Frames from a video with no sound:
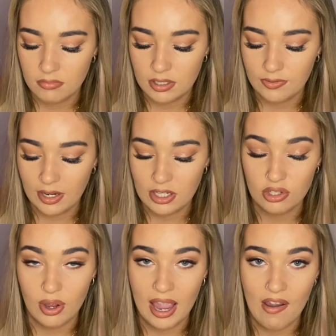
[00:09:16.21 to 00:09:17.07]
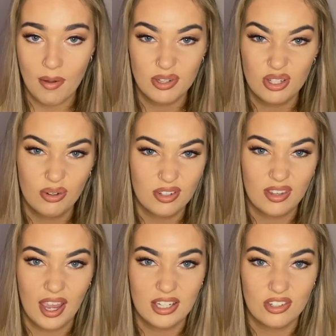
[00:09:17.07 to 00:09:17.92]
Defend your hair up to
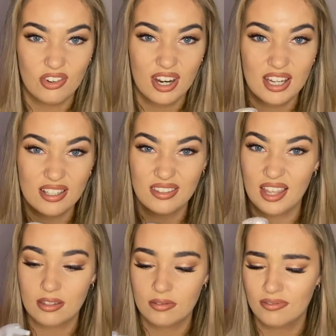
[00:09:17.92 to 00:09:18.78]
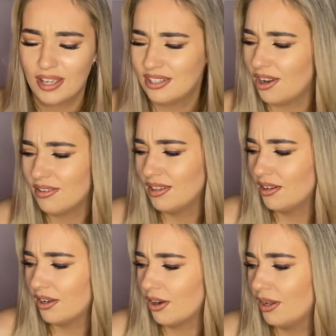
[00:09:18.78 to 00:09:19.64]
230 degrees, and that's, I don't think
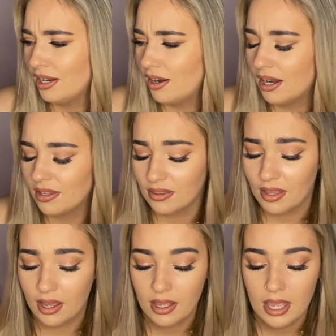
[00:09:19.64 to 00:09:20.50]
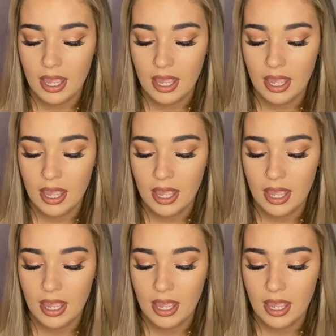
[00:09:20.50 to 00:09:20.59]
I go any higher than that.